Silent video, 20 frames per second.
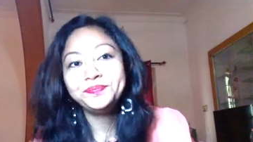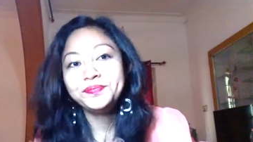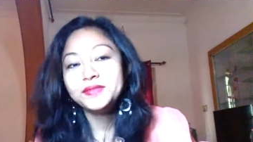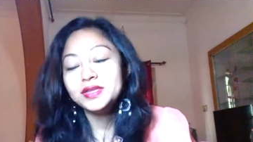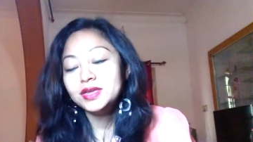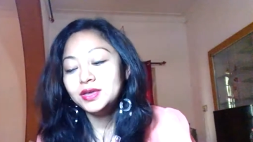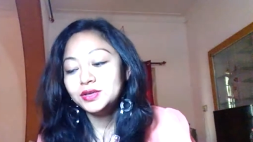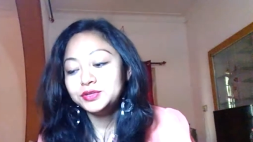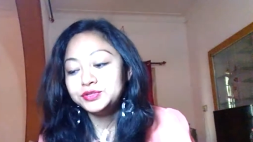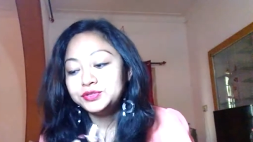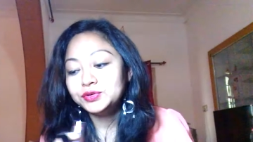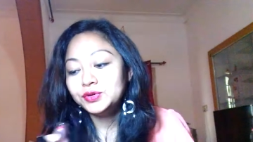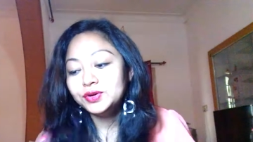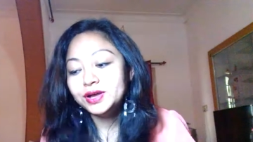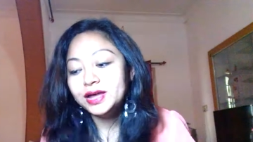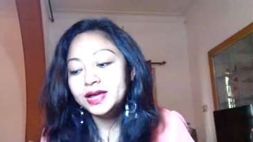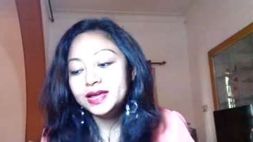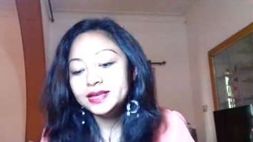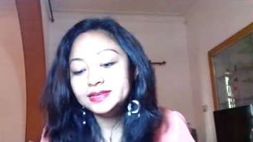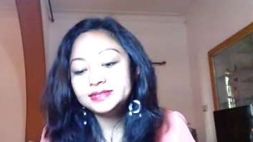So
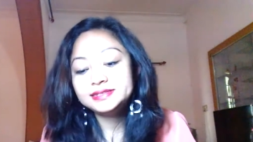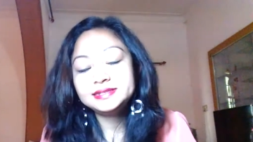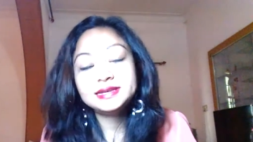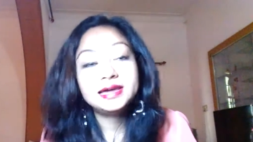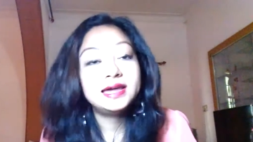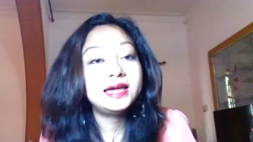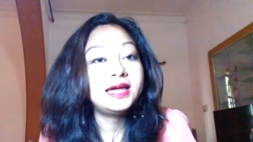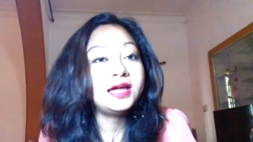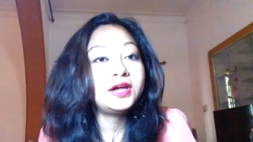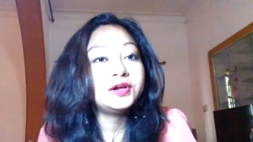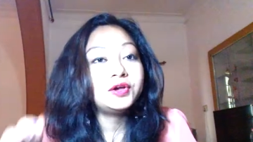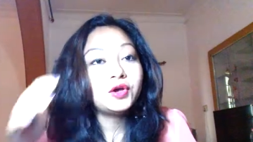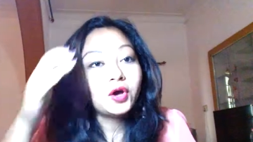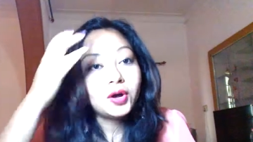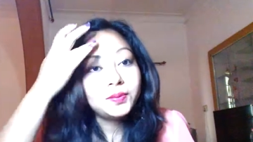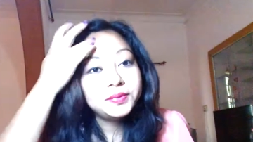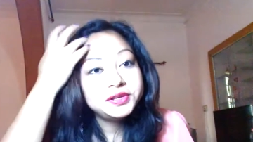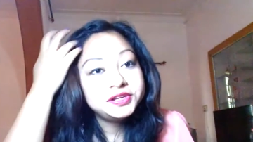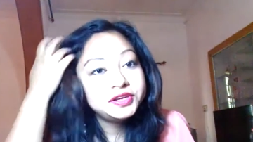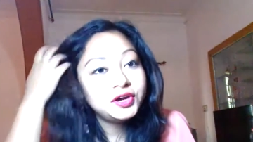guys, comment
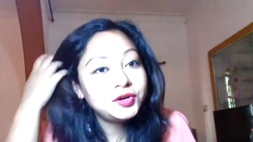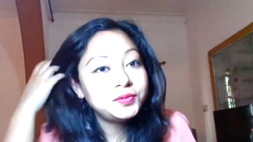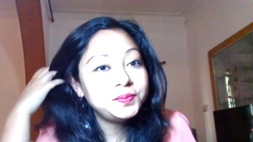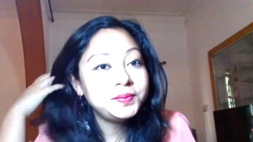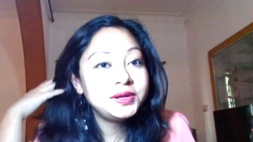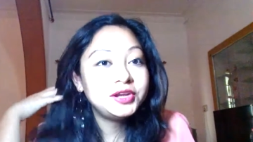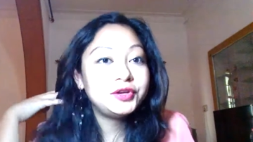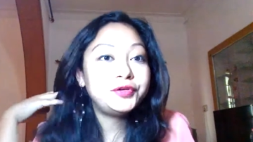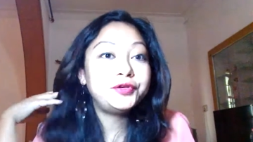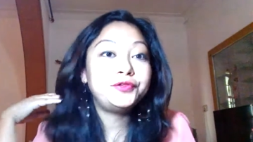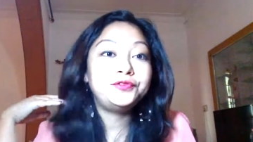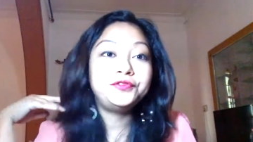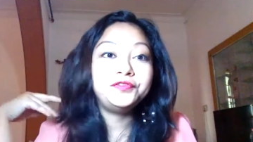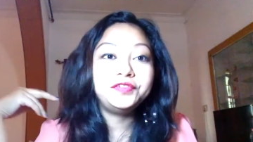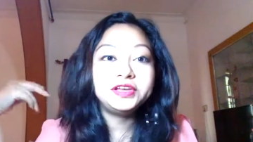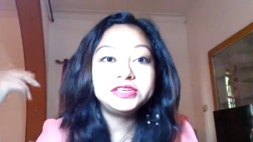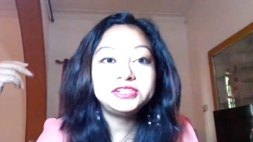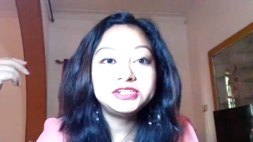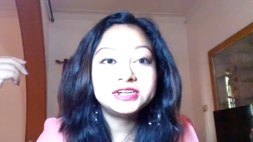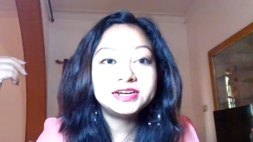down below which
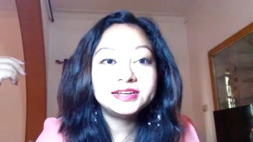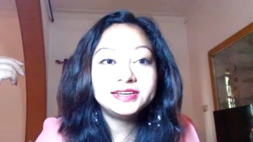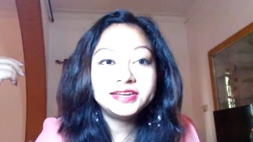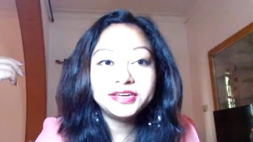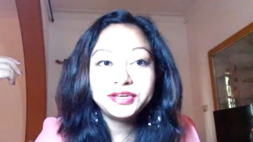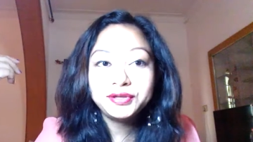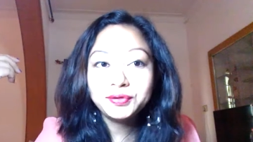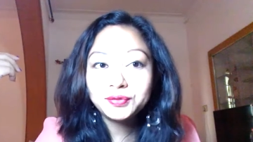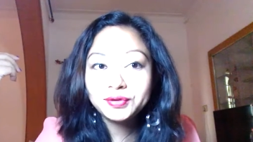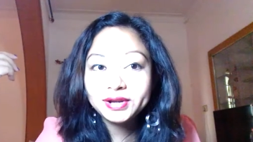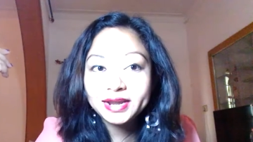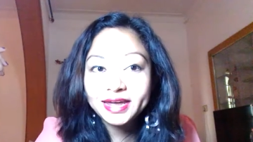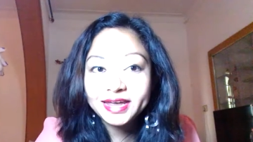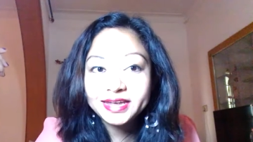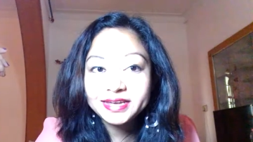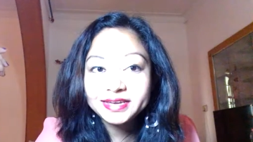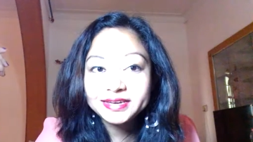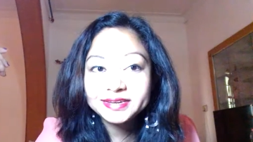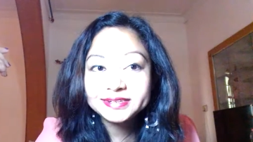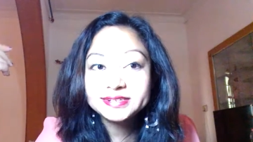color you like
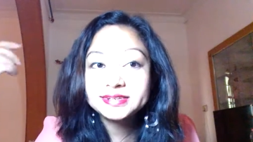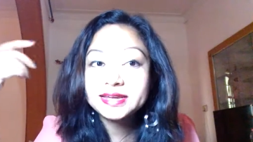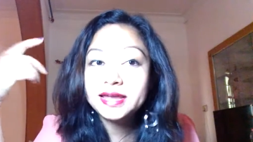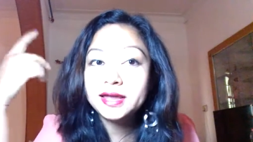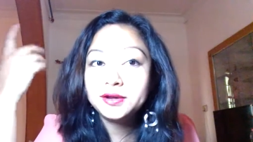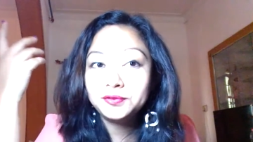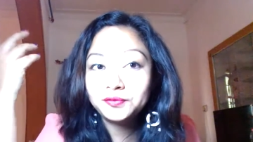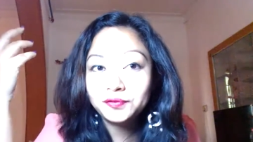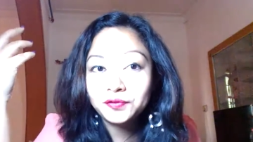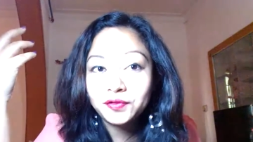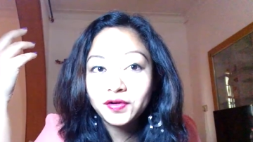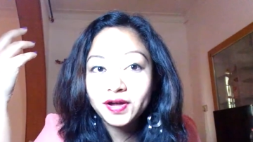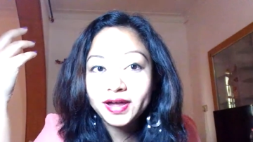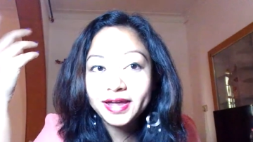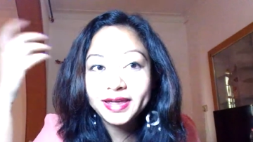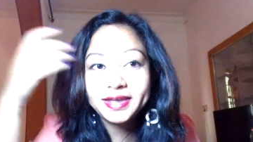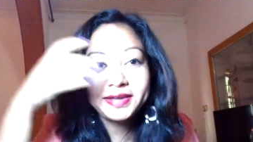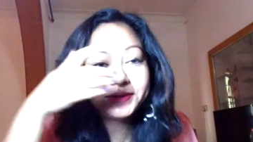it and why.